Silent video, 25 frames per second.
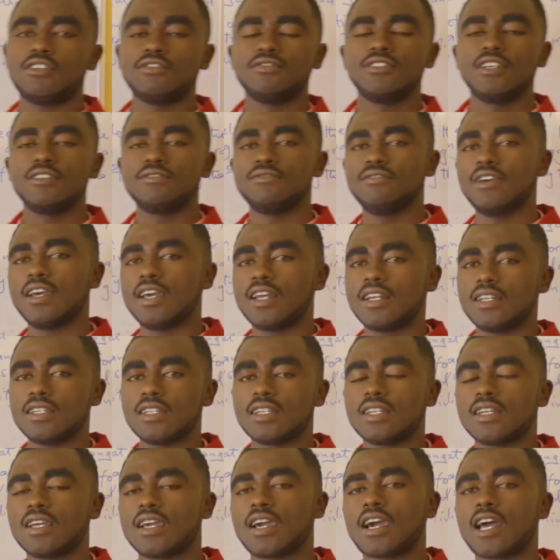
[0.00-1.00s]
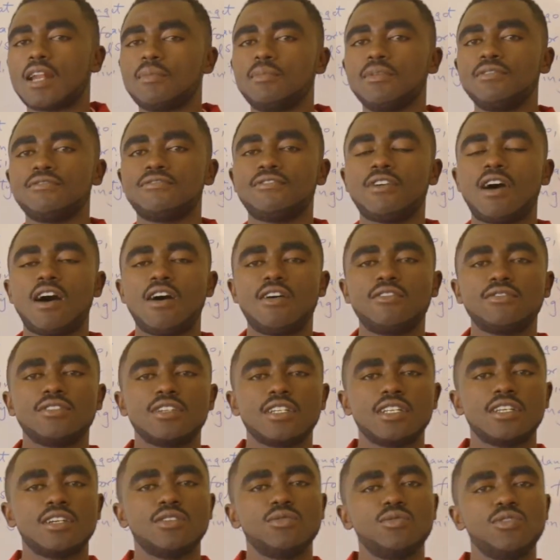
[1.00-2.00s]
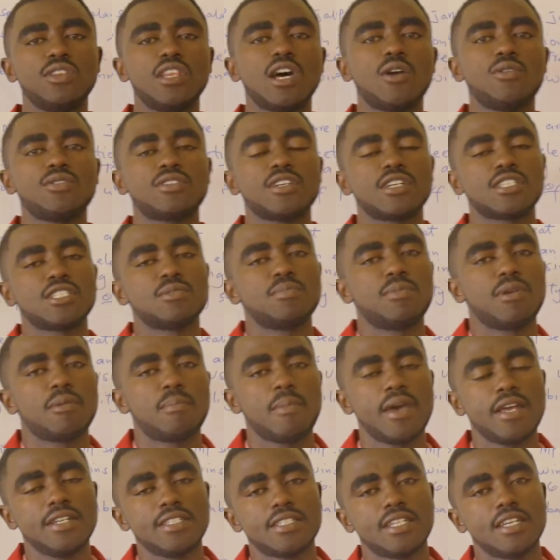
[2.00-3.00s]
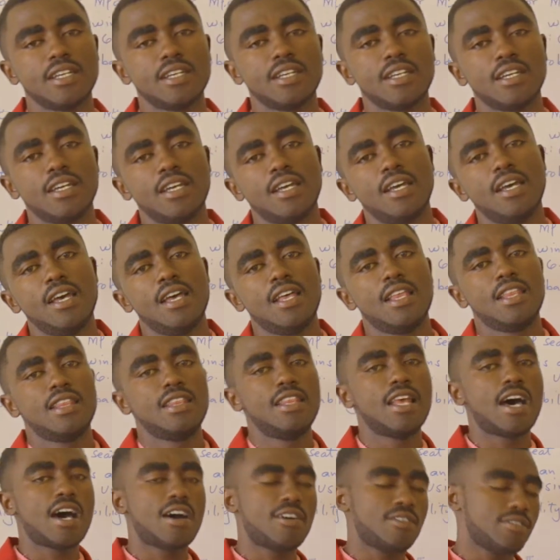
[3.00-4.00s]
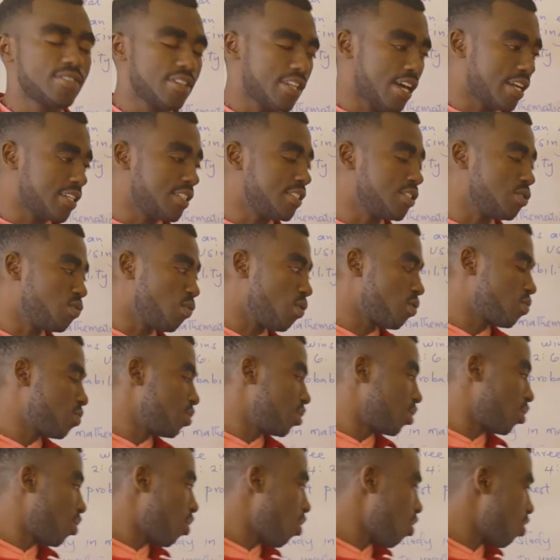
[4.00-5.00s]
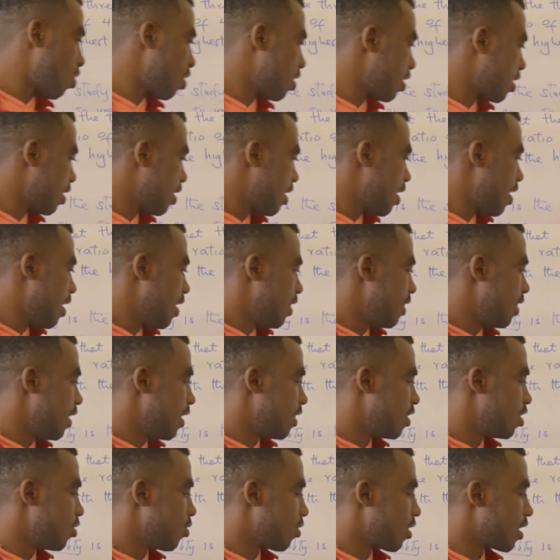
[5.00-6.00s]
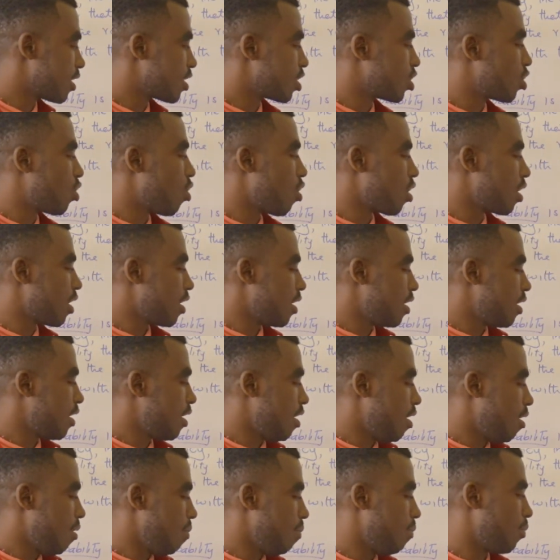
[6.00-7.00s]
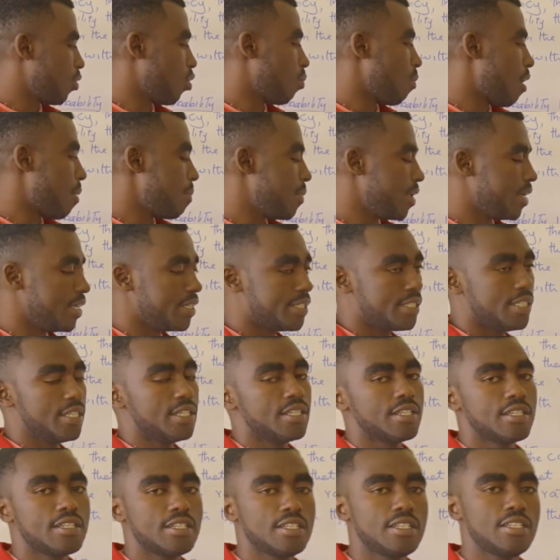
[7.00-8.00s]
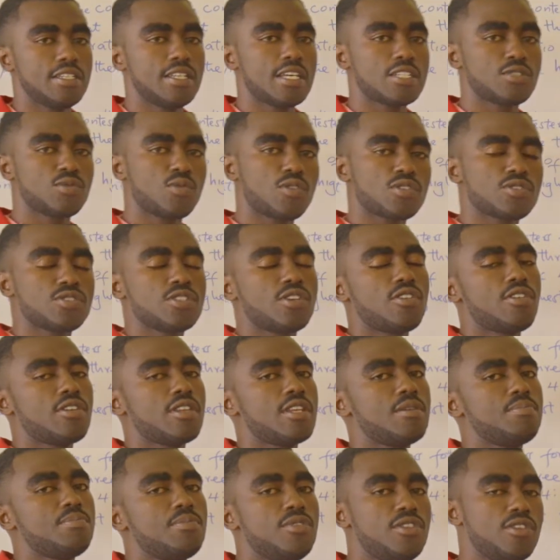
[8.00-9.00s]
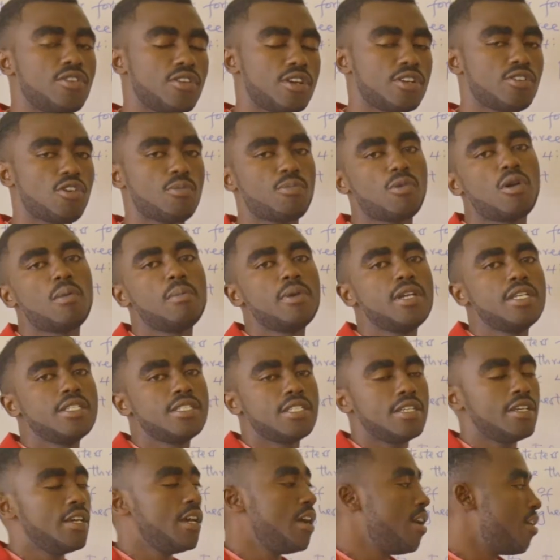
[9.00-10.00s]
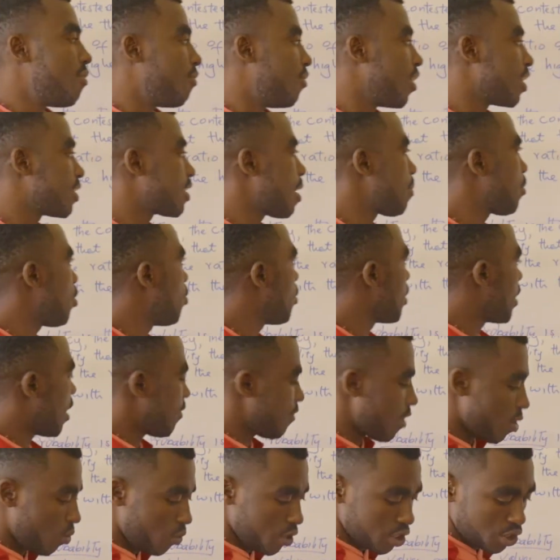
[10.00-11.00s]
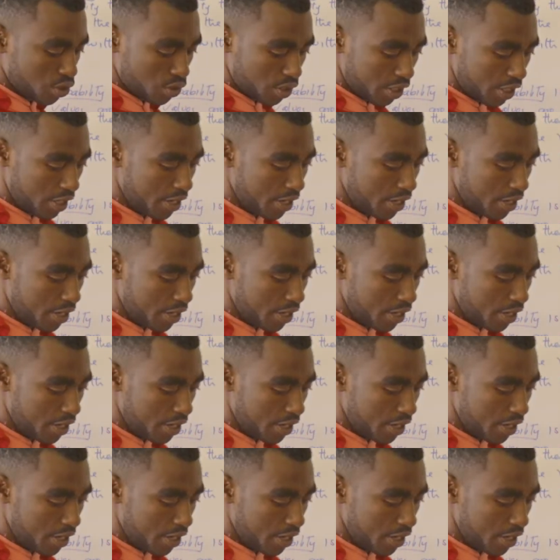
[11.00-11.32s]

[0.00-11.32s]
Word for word: of the event can be found without experimenting now that is what we call the theoretical probability that's what we call the theoretical probability. For example, we have a question